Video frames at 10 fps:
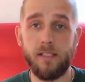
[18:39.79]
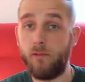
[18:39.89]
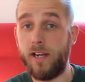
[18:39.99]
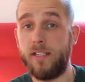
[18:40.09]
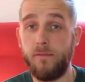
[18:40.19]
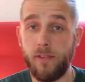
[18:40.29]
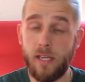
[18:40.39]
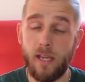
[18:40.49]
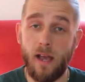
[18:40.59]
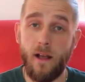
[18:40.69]
the rest of
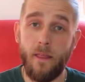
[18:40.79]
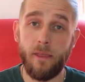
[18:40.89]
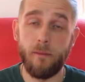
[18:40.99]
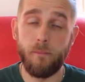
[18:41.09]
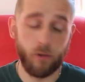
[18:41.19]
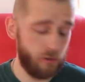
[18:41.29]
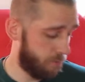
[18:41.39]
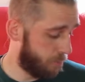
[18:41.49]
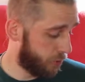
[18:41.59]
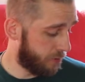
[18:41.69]
the
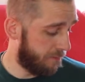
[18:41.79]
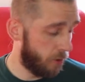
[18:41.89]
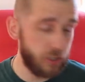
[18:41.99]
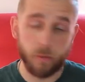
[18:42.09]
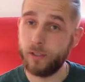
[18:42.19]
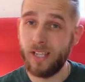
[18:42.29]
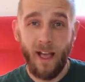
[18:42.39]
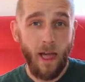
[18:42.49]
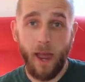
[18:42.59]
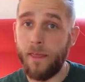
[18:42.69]
bushcraft modules,
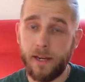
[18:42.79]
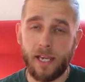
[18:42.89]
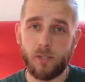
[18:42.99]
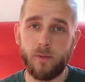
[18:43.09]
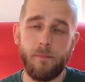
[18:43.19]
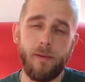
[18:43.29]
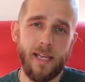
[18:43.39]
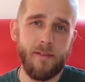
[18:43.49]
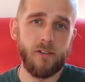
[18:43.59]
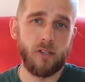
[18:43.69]
the next one I
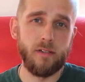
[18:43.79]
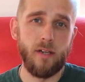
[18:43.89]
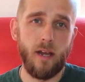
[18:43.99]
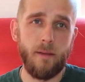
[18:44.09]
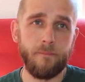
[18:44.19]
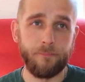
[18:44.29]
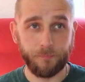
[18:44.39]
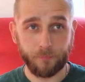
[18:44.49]
believe is on